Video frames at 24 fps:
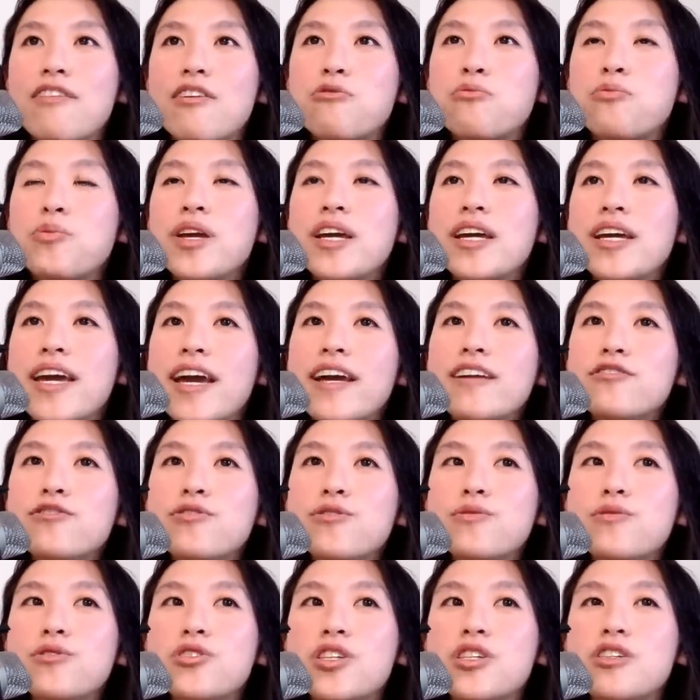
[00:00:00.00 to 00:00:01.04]
And we get
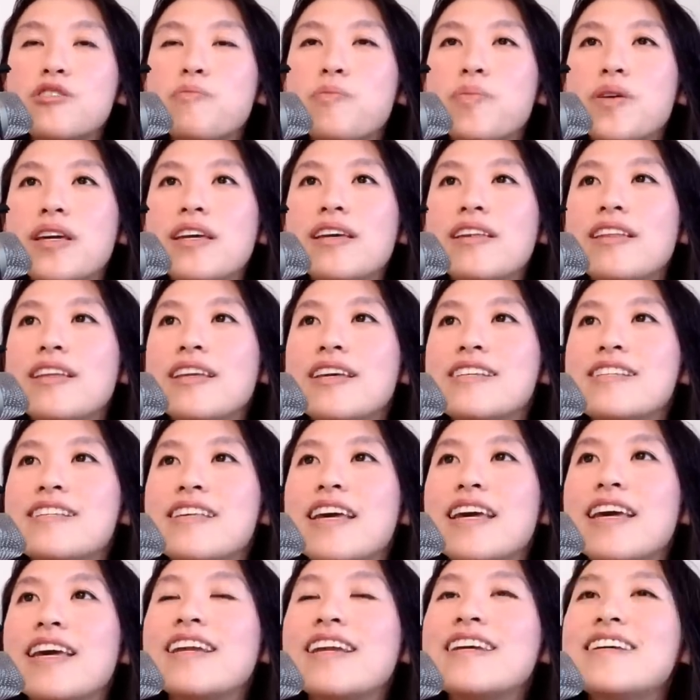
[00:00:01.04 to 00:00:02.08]
to just be these
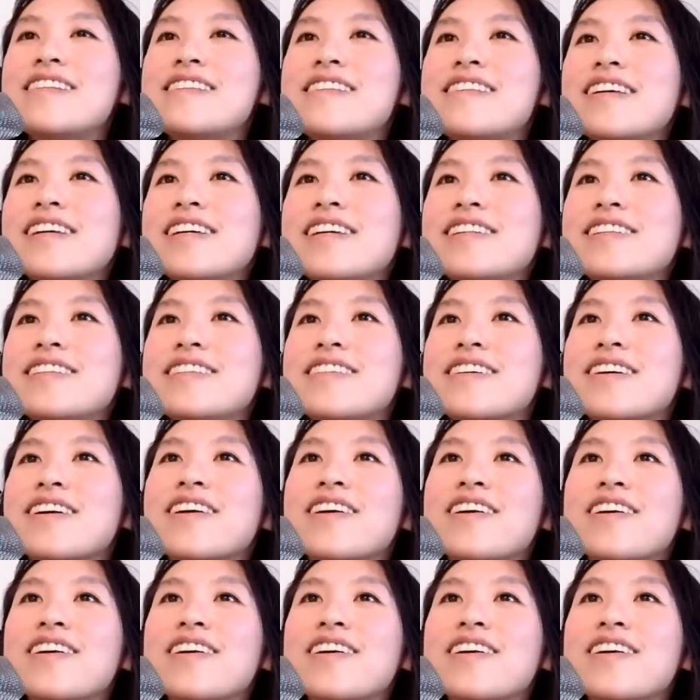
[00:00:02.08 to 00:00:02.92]
innocent,